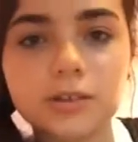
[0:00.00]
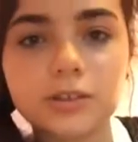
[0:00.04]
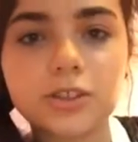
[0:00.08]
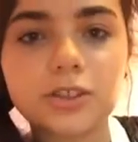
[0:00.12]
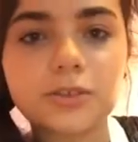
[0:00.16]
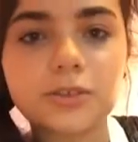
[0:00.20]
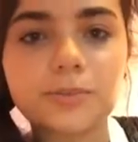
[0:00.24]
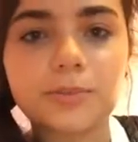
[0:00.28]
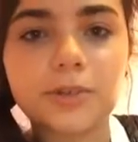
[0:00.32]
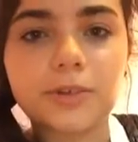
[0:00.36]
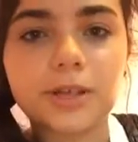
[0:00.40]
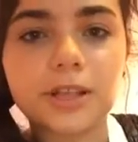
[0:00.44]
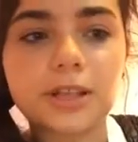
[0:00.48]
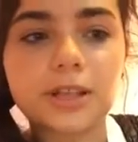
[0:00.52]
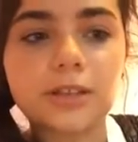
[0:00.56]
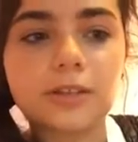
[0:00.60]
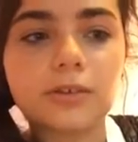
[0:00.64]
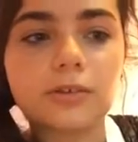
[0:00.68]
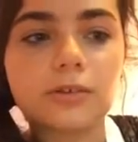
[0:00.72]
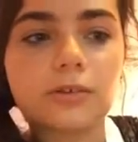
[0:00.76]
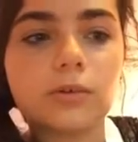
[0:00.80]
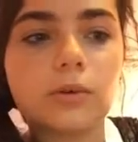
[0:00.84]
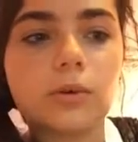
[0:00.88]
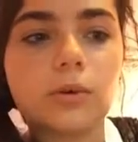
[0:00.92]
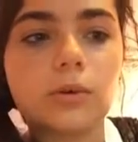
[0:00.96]
just breaking
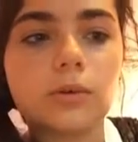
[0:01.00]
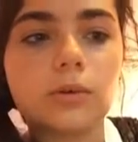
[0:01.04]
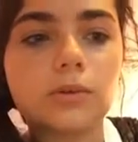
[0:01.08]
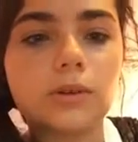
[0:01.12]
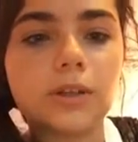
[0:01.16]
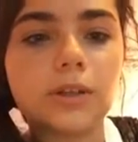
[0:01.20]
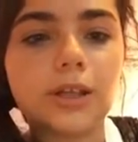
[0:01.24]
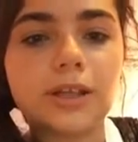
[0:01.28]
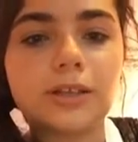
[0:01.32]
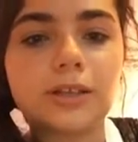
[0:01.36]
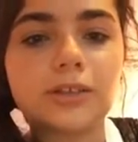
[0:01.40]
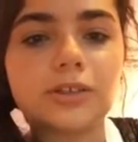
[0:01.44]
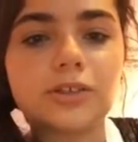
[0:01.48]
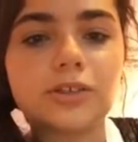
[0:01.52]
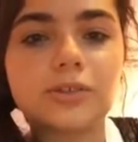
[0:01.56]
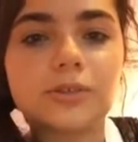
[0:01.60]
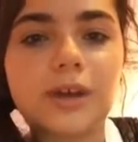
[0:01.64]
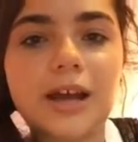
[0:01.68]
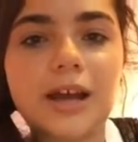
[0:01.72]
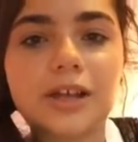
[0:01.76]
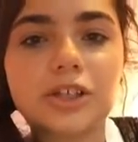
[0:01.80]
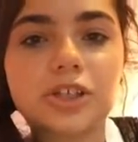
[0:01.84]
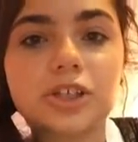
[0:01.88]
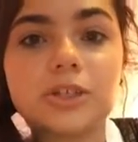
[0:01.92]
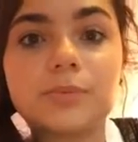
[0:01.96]
their whole like
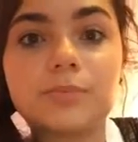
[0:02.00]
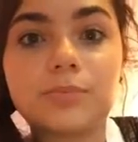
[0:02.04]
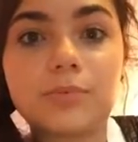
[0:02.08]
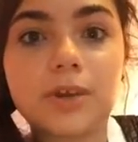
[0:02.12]
actually